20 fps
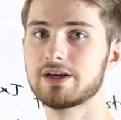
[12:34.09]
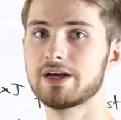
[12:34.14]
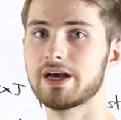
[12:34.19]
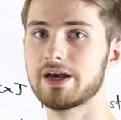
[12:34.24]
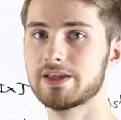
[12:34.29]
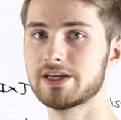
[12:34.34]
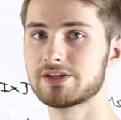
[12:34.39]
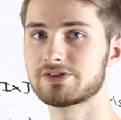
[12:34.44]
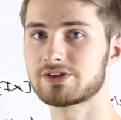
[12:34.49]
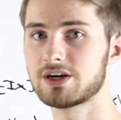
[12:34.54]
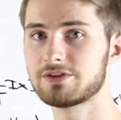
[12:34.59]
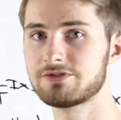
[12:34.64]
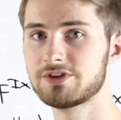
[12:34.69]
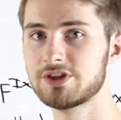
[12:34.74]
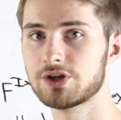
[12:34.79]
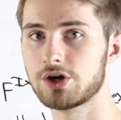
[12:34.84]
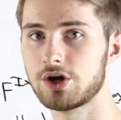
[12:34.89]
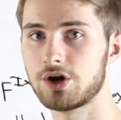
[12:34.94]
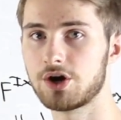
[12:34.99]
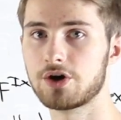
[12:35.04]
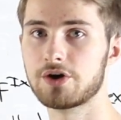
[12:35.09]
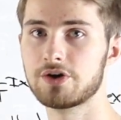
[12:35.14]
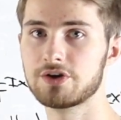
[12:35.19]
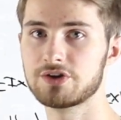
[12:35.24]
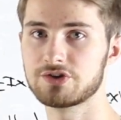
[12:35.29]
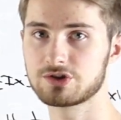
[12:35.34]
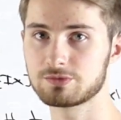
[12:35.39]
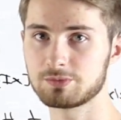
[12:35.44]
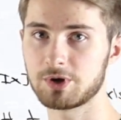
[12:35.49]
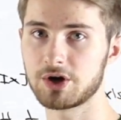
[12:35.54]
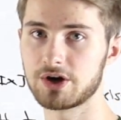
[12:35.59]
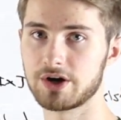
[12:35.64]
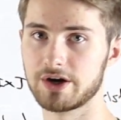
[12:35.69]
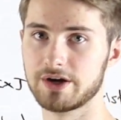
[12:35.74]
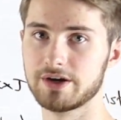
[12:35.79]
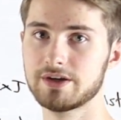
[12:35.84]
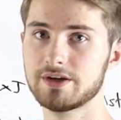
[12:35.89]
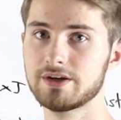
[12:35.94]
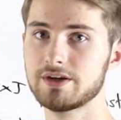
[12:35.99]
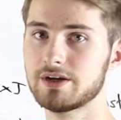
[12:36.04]
And that's often the hardest
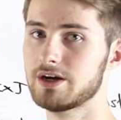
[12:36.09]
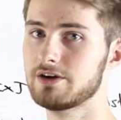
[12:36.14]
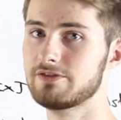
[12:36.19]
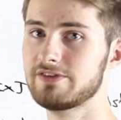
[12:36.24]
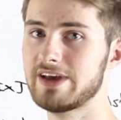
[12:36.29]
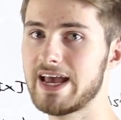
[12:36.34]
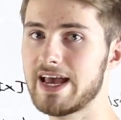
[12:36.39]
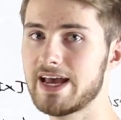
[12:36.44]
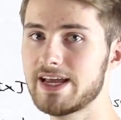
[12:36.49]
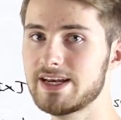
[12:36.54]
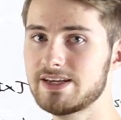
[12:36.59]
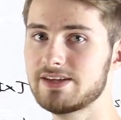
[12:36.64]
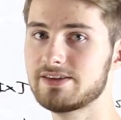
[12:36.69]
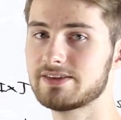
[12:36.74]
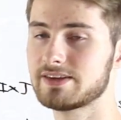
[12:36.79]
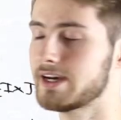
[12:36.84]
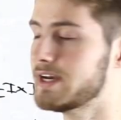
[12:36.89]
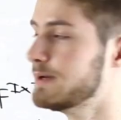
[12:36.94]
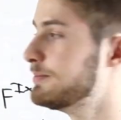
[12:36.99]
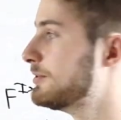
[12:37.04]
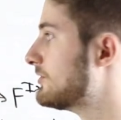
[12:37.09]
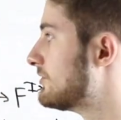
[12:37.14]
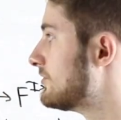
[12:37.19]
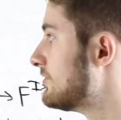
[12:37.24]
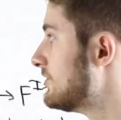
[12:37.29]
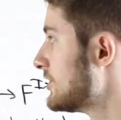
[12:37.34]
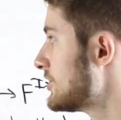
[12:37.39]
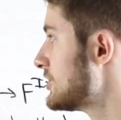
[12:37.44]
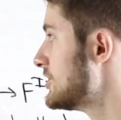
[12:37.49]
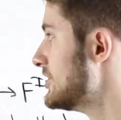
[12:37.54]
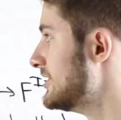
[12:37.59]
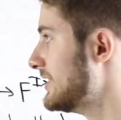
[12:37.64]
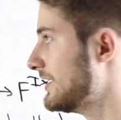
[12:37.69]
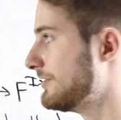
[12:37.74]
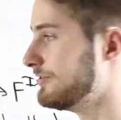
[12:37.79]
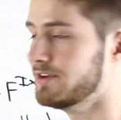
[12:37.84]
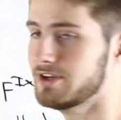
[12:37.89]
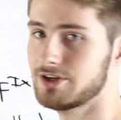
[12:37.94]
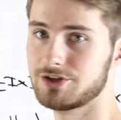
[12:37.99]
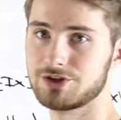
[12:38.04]
part of any type of function
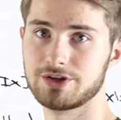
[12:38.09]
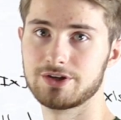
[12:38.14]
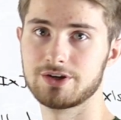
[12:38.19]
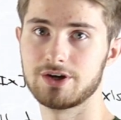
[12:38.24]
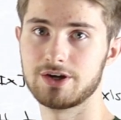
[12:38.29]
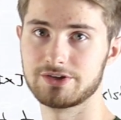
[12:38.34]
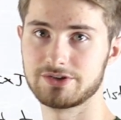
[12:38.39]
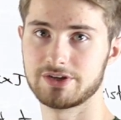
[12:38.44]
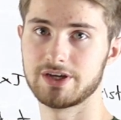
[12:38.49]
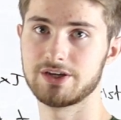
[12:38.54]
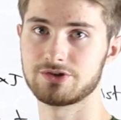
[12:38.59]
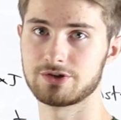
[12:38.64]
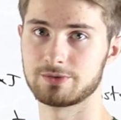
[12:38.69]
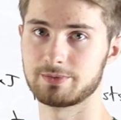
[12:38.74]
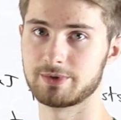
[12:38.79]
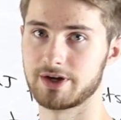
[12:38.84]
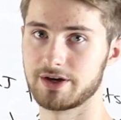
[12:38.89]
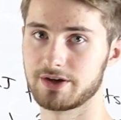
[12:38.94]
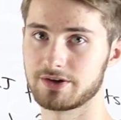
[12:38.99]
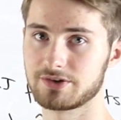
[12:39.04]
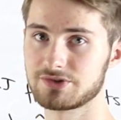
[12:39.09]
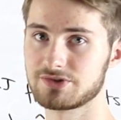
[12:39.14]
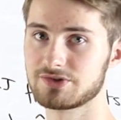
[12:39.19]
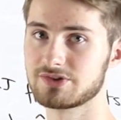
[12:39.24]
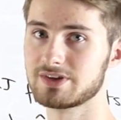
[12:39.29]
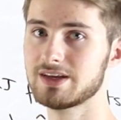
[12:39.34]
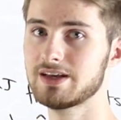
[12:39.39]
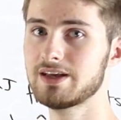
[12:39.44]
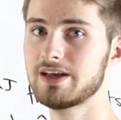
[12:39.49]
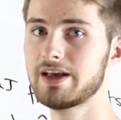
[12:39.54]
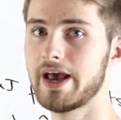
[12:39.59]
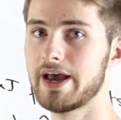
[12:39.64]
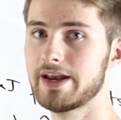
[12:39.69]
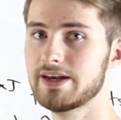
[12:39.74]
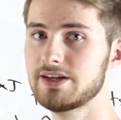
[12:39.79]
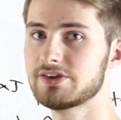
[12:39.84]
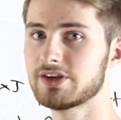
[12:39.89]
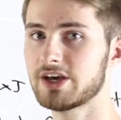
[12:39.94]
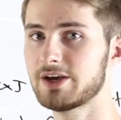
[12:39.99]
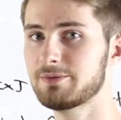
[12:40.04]
definition on tensor products.
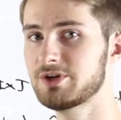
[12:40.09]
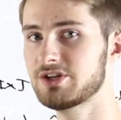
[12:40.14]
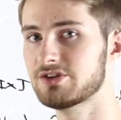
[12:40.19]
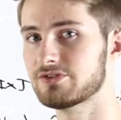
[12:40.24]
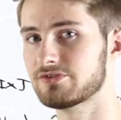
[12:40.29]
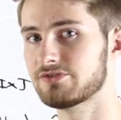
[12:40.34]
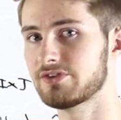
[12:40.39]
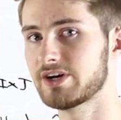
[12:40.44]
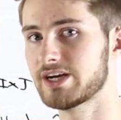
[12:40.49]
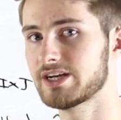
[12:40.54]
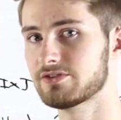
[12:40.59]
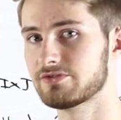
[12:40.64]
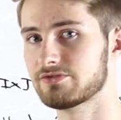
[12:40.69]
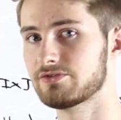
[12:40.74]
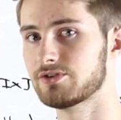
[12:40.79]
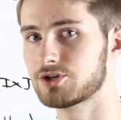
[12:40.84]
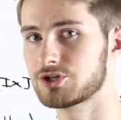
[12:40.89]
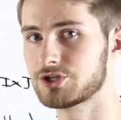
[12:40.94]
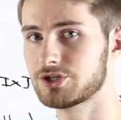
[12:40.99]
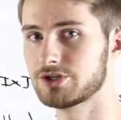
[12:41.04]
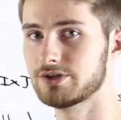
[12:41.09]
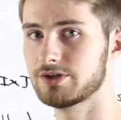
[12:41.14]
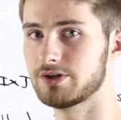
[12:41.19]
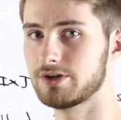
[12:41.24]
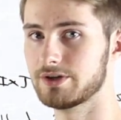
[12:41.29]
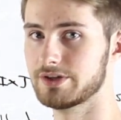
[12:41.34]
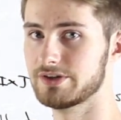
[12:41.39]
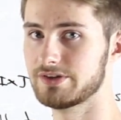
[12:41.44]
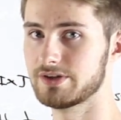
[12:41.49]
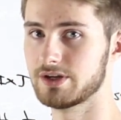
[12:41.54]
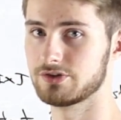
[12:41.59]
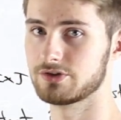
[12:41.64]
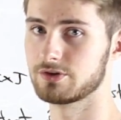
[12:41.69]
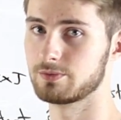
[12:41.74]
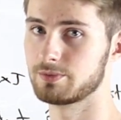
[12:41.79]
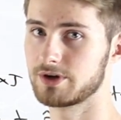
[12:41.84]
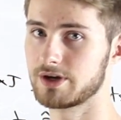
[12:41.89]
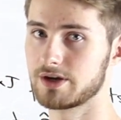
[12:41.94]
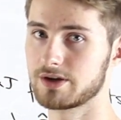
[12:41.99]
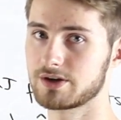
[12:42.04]
Anytime we define a function on the tensor
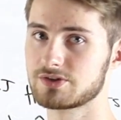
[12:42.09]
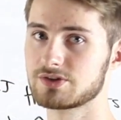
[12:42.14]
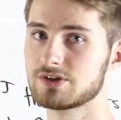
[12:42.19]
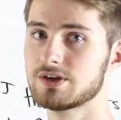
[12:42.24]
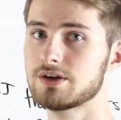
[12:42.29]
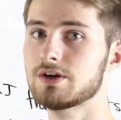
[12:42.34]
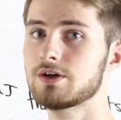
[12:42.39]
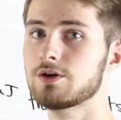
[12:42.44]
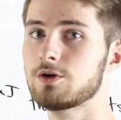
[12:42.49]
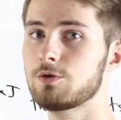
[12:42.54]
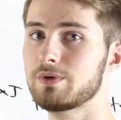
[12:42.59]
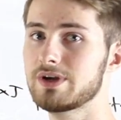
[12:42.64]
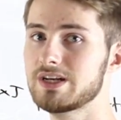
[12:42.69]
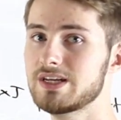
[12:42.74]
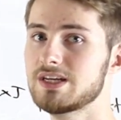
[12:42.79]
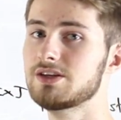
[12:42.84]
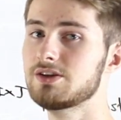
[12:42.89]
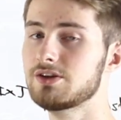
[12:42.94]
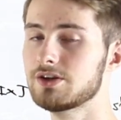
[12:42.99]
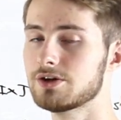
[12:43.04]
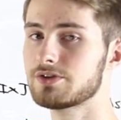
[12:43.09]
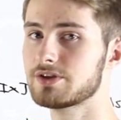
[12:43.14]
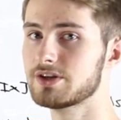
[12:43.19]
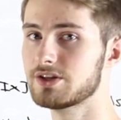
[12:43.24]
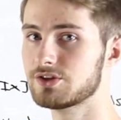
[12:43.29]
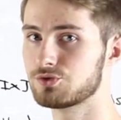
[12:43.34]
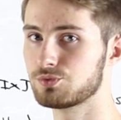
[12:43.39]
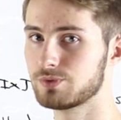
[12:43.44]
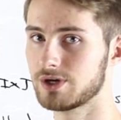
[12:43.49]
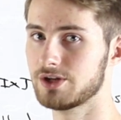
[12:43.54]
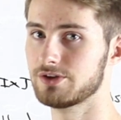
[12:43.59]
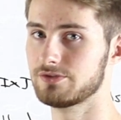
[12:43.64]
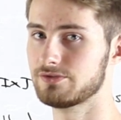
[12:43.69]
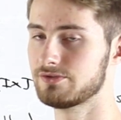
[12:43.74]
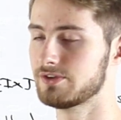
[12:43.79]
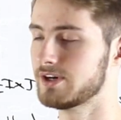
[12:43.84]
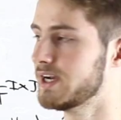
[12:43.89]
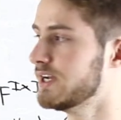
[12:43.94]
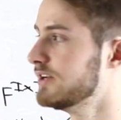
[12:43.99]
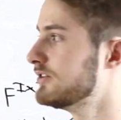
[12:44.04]
product, we need to know that it's well
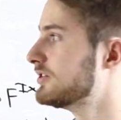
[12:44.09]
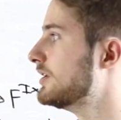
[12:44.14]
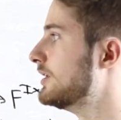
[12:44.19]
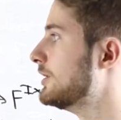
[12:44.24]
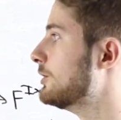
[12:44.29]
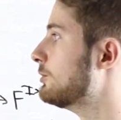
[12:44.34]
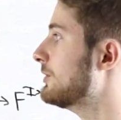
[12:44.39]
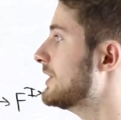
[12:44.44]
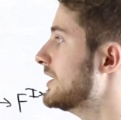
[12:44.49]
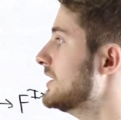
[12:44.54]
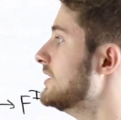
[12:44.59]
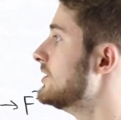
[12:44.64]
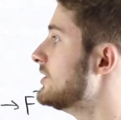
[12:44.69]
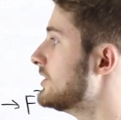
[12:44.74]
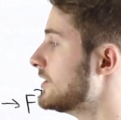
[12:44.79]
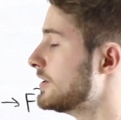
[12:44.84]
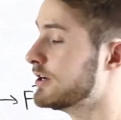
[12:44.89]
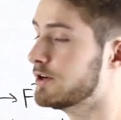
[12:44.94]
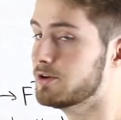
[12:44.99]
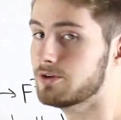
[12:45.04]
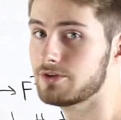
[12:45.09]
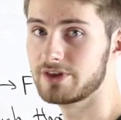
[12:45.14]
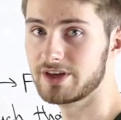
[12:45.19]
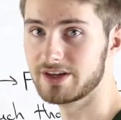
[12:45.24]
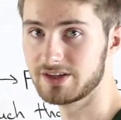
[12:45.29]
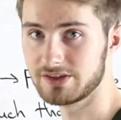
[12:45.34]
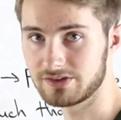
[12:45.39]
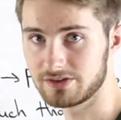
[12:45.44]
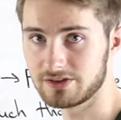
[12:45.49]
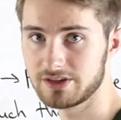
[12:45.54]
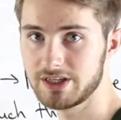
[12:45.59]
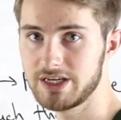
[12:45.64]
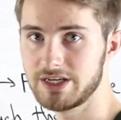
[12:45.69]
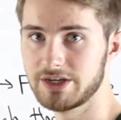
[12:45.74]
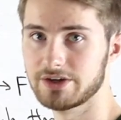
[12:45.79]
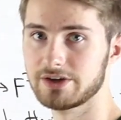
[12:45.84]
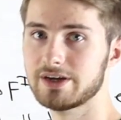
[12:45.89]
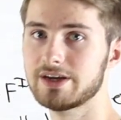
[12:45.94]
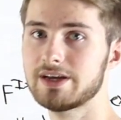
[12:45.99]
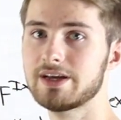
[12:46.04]
defined, we need to know that it's
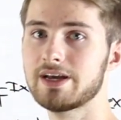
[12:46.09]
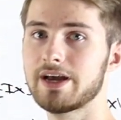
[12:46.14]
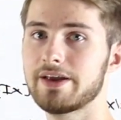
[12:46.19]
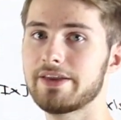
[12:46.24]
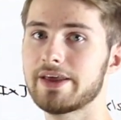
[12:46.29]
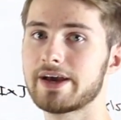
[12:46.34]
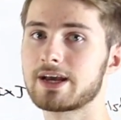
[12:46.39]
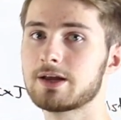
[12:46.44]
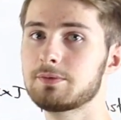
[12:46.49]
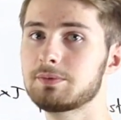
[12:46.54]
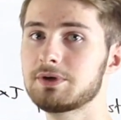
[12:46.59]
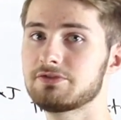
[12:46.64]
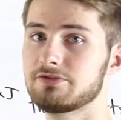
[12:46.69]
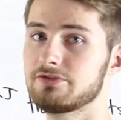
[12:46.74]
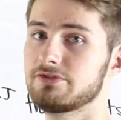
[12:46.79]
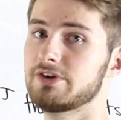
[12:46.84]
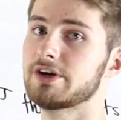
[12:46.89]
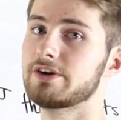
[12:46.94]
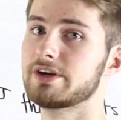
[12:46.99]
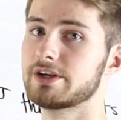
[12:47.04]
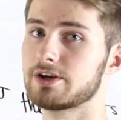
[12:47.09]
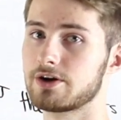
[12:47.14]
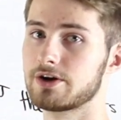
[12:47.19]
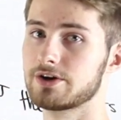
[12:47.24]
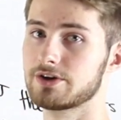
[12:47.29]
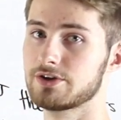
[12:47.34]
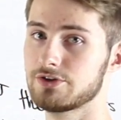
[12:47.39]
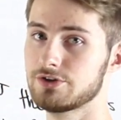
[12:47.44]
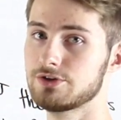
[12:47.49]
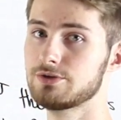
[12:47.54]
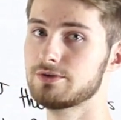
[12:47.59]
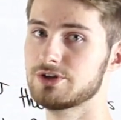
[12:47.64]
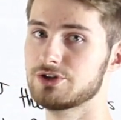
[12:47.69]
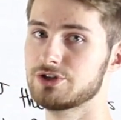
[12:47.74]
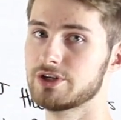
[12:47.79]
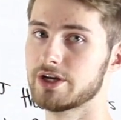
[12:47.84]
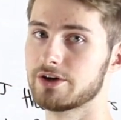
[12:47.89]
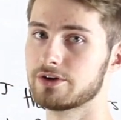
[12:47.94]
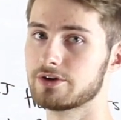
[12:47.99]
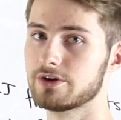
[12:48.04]
linear, and that can be very hard to do in
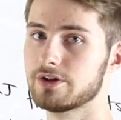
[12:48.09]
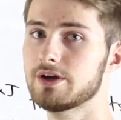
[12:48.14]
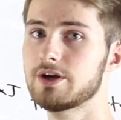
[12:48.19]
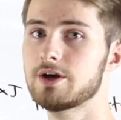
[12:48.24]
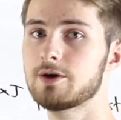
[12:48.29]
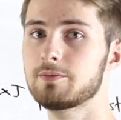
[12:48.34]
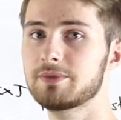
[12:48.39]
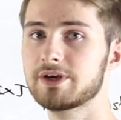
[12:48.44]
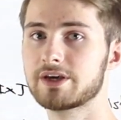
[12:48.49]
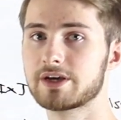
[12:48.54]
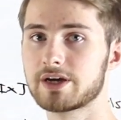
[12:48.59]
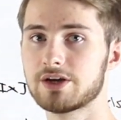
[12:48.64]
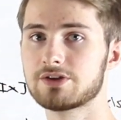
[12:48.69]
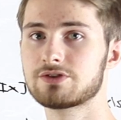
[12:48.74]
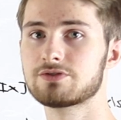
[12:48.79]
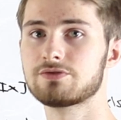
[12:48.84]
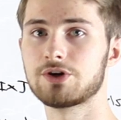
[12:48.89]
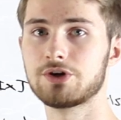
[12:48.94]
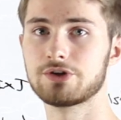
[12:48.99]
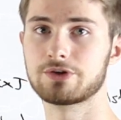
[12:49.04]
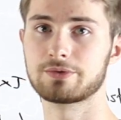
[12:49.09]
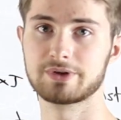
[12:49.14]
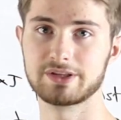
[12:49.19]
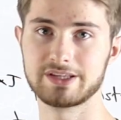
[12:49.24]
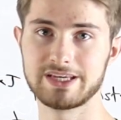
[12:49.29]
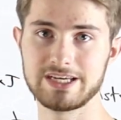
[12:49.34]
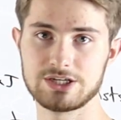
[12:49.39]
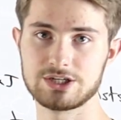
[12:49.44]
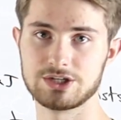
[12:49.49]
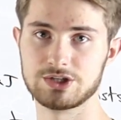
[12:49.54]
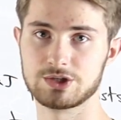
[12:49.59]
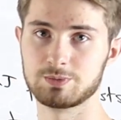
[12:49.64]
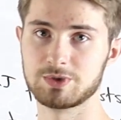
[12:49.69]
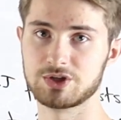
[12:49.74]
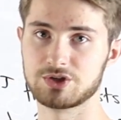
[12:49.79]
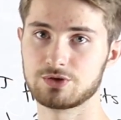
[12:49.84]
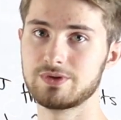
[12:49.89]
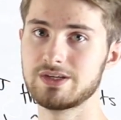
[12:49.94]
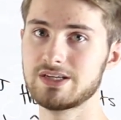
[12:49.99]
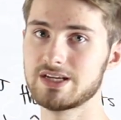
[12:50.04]
general because of all the relations
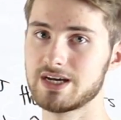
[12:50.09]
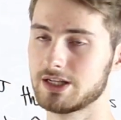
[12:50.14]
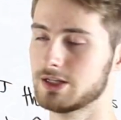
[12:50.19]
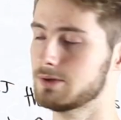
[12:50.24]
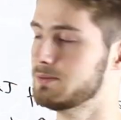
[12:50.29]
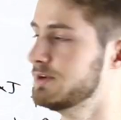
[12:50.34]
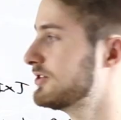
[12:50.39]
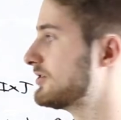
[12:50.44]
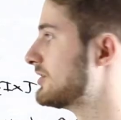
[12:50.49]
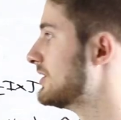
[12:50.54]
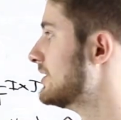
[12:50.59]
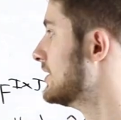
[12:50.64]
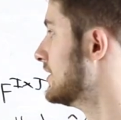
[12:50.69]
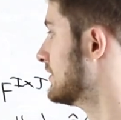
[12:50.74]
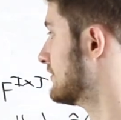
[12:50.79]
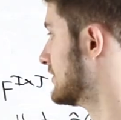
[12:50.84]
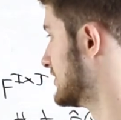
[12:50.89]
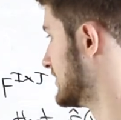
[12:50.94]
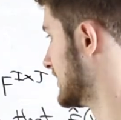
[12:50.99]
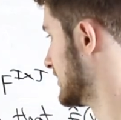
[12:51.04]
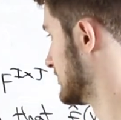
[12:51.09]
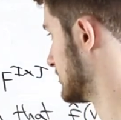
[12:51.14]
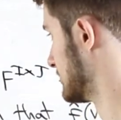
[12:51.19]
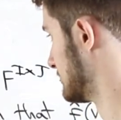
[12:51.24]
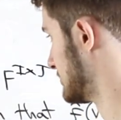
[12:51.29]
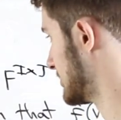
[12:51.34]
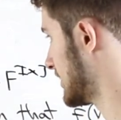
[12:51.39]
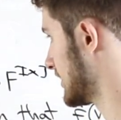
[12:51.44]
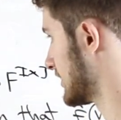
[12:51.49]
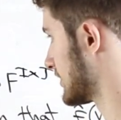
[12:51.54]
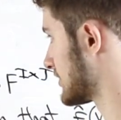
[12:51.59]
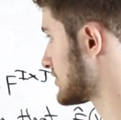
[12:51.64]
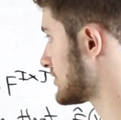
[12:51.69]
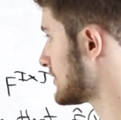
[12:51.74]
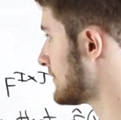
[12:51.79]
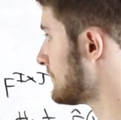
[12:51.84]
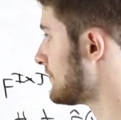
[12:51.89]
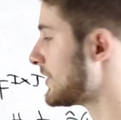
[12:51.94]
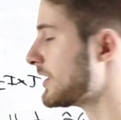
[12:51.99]
between elements of the tensor product.